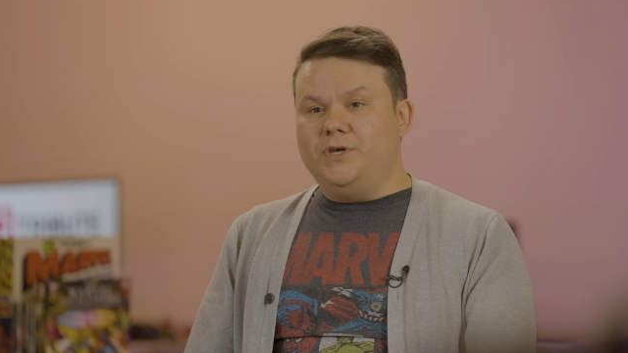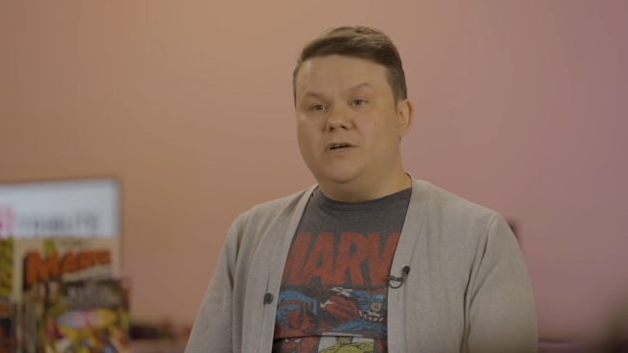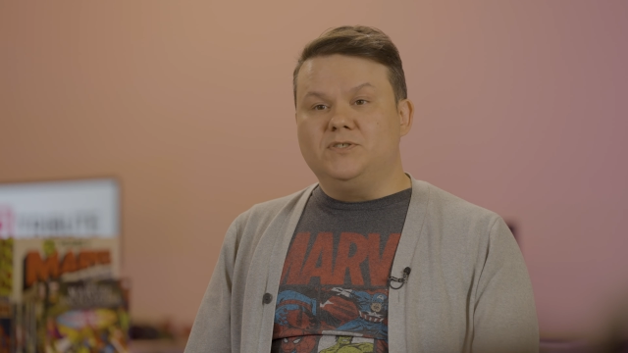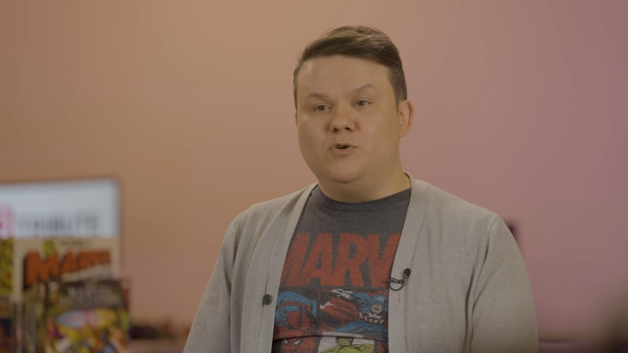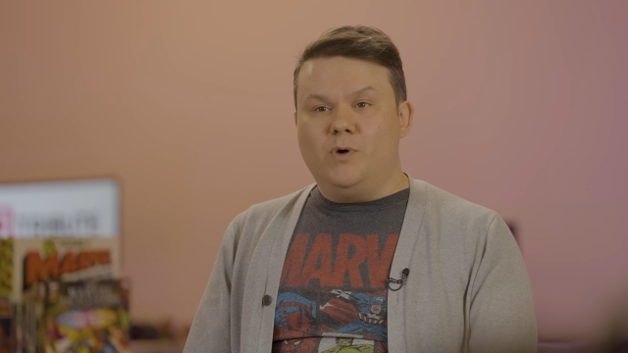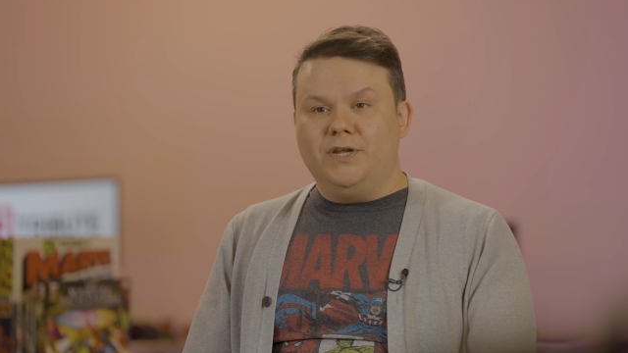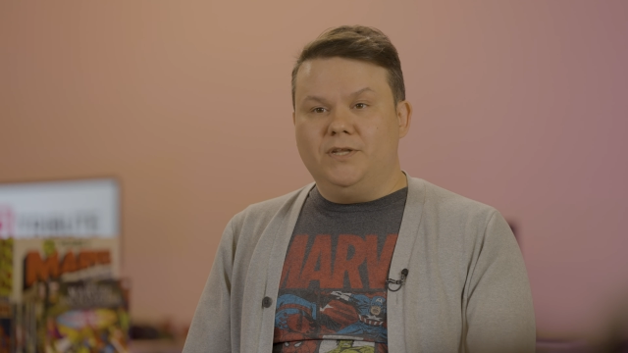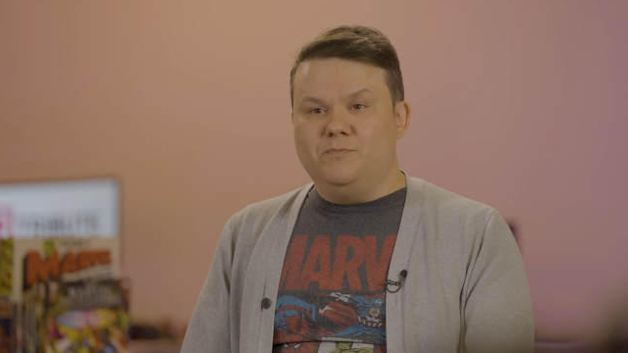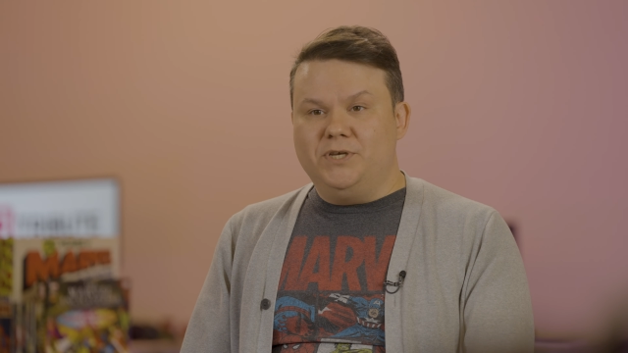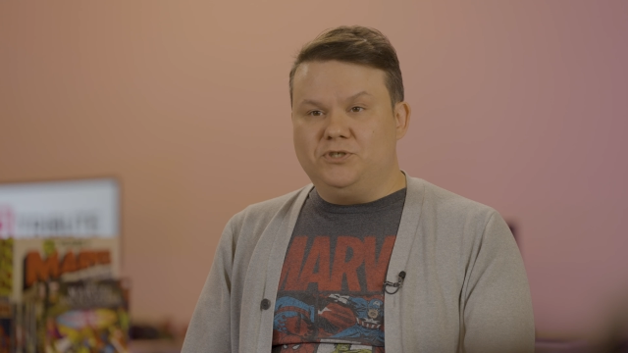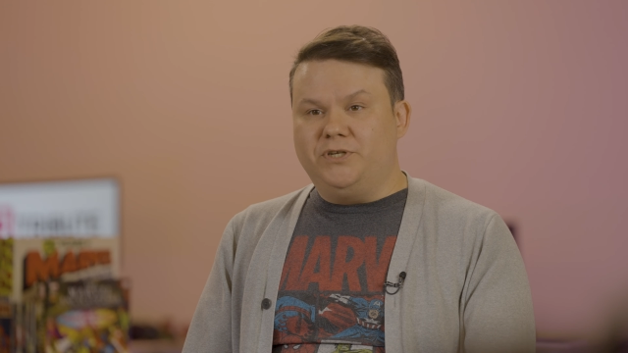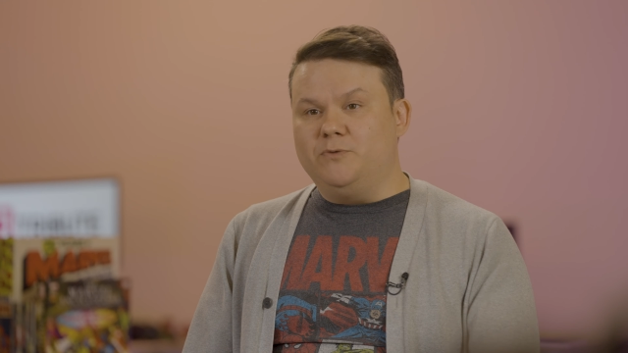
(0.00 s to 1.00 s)
we also wanted to
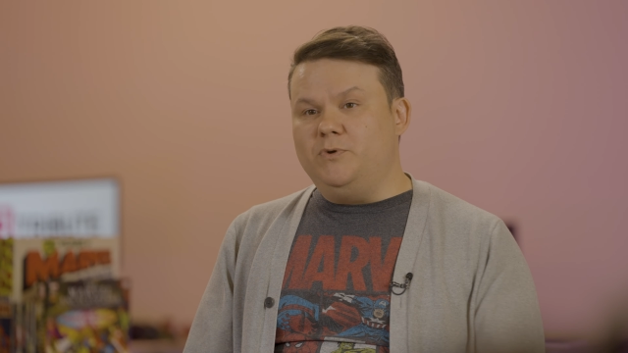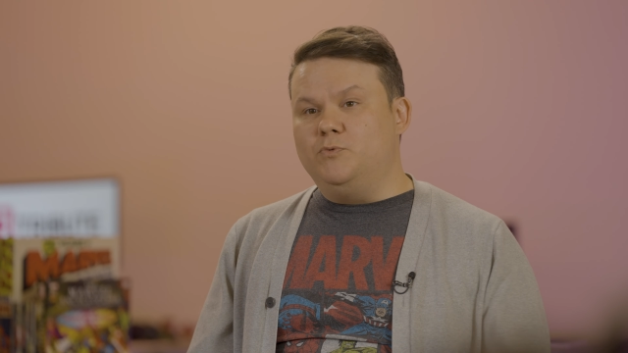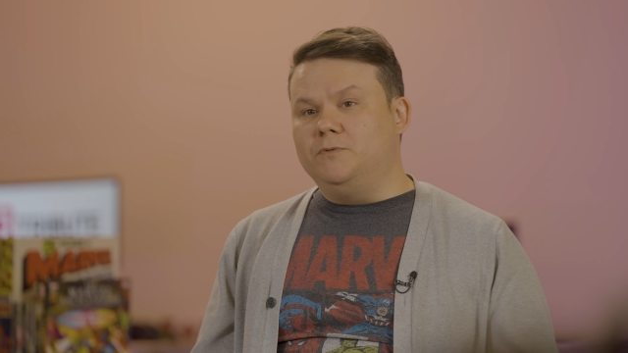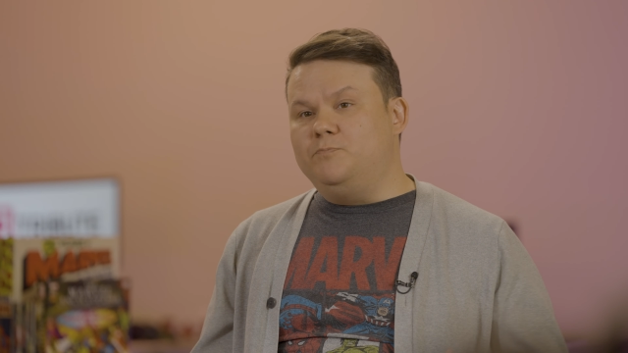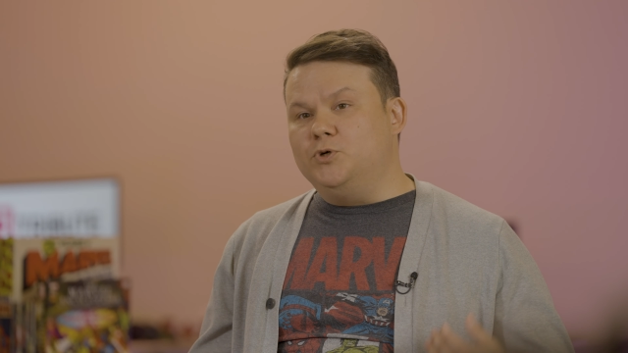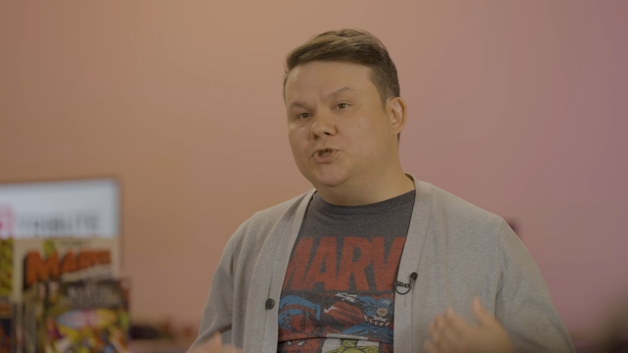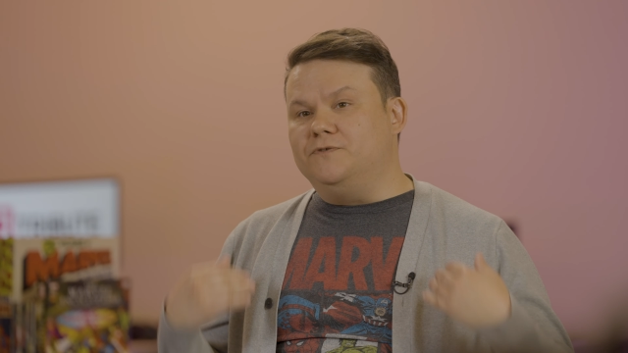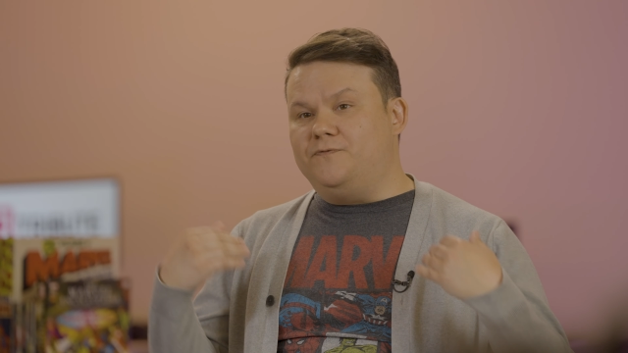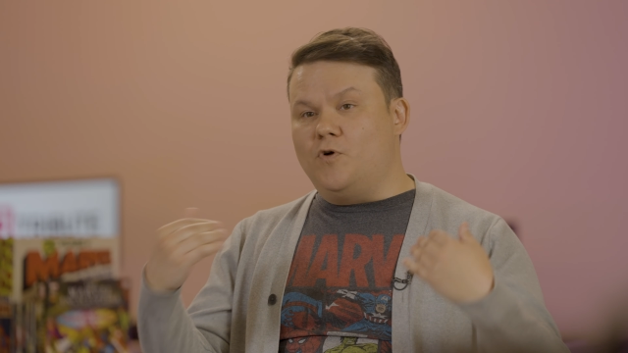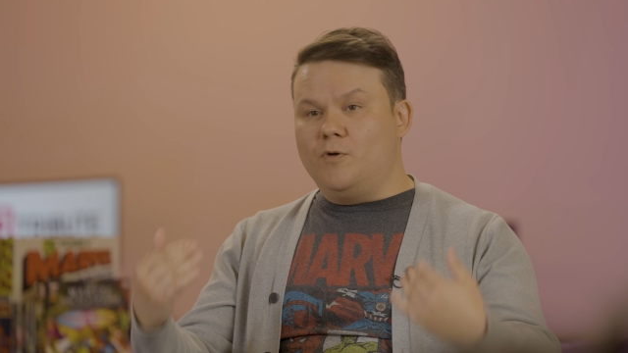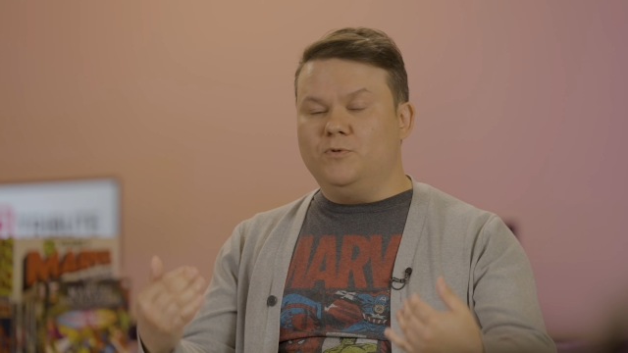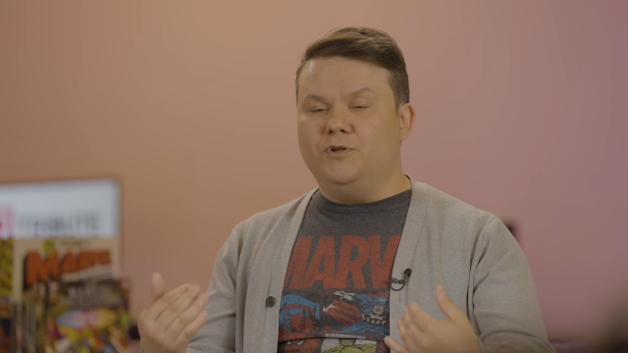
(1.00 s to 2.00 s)
make sure that we would push the
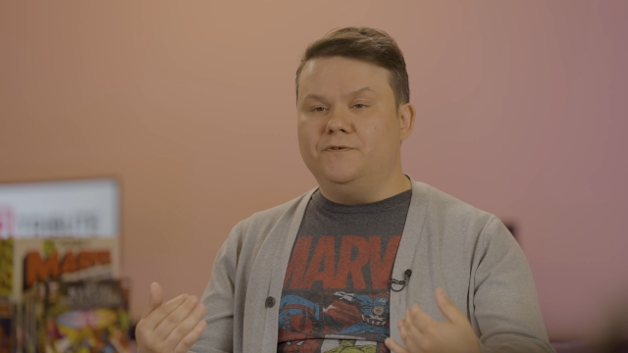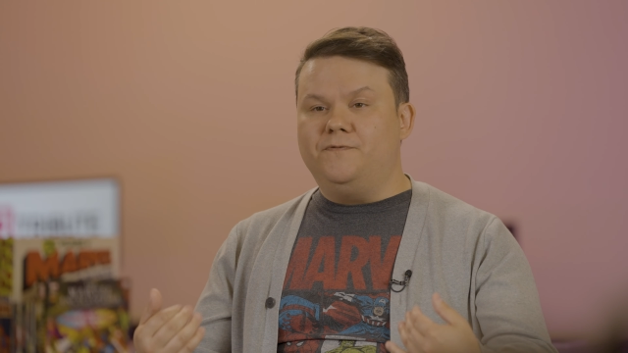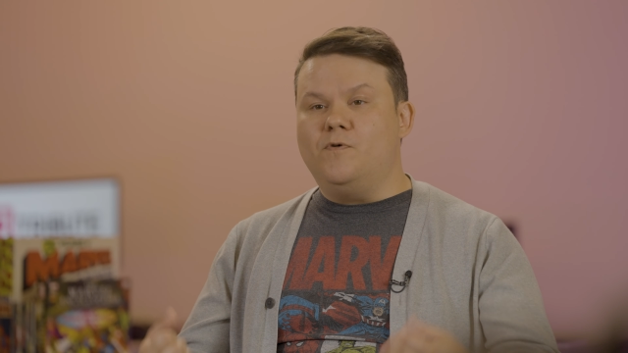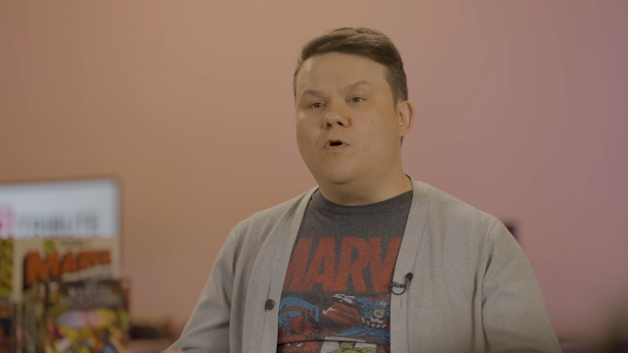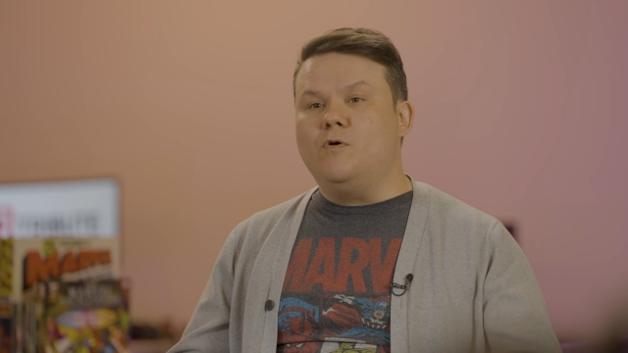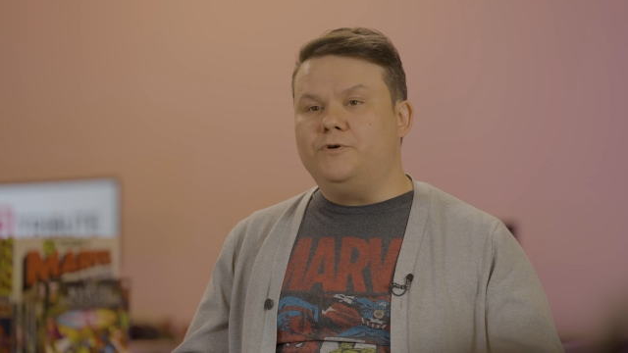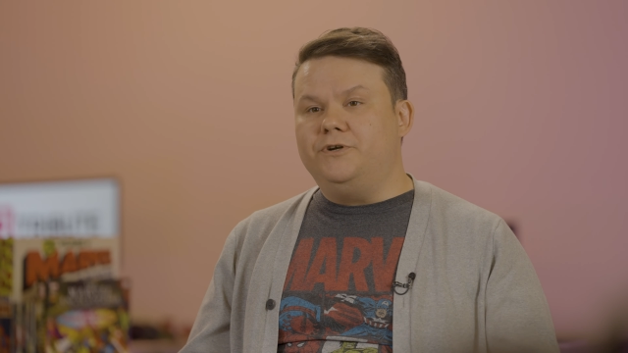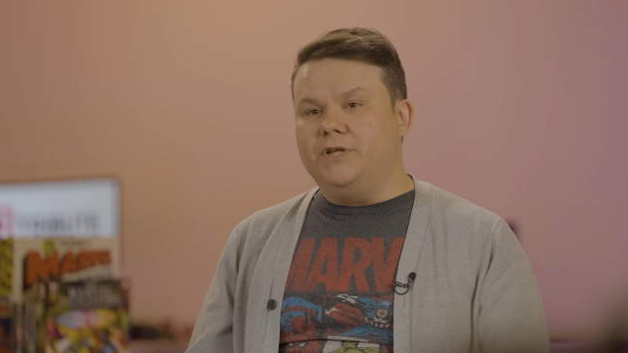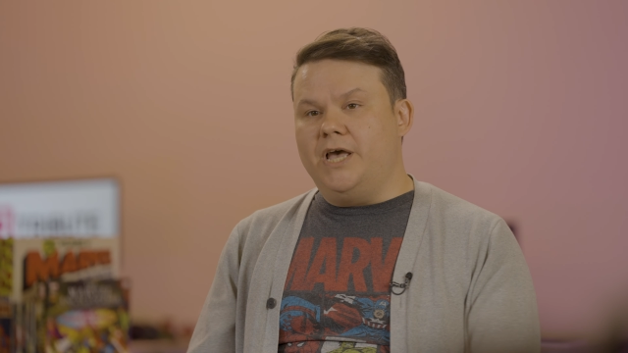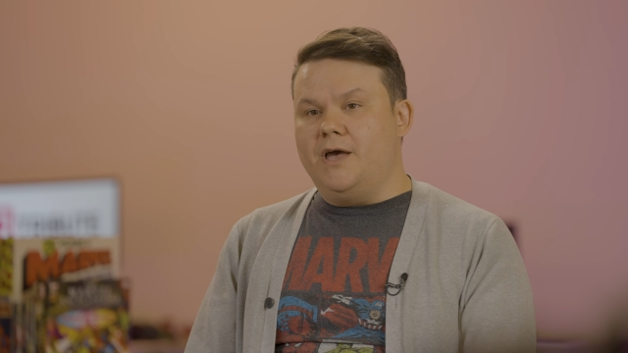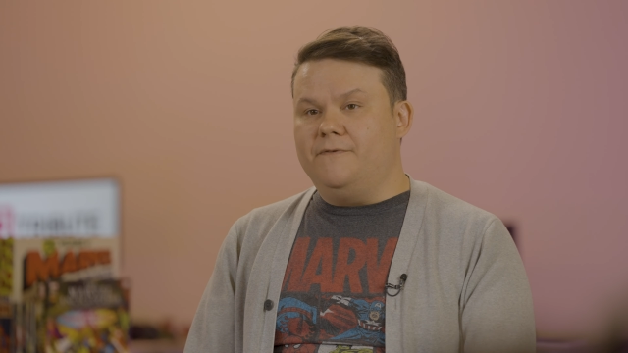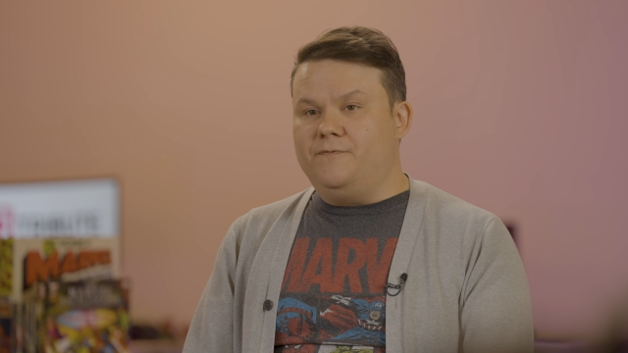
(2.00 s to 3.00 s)
formula forward
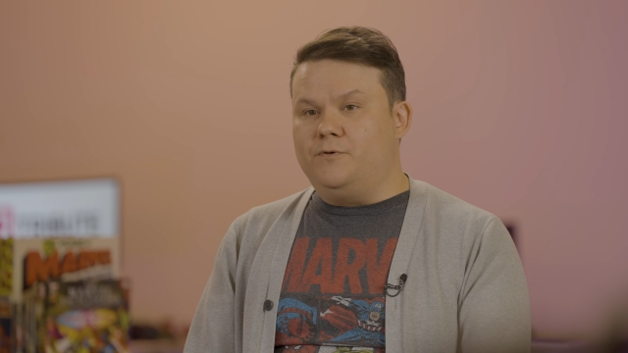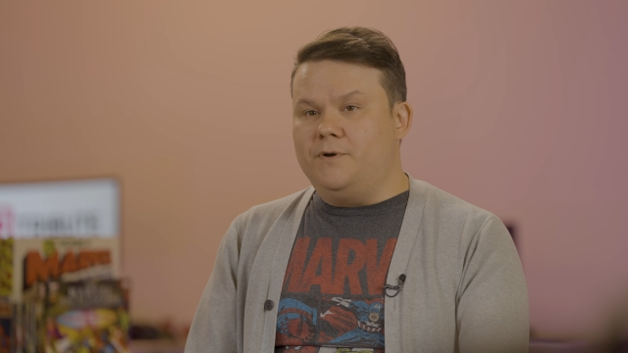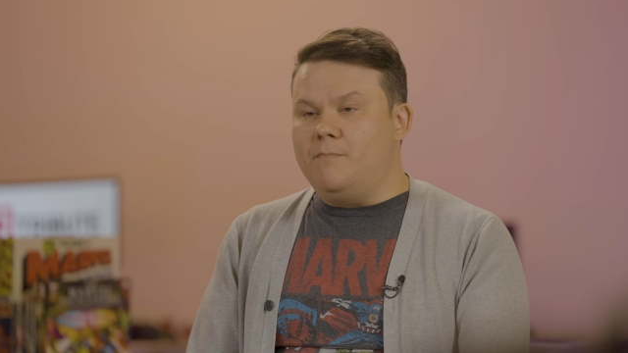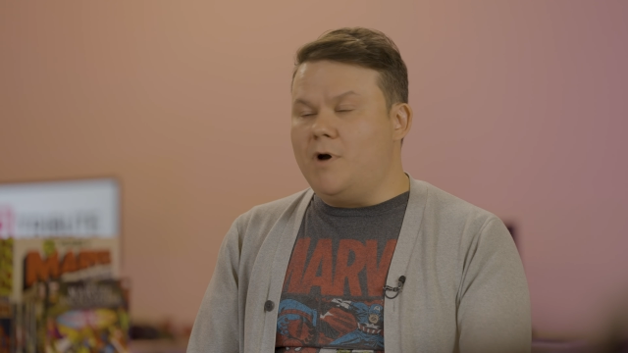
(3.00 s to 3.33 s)
for a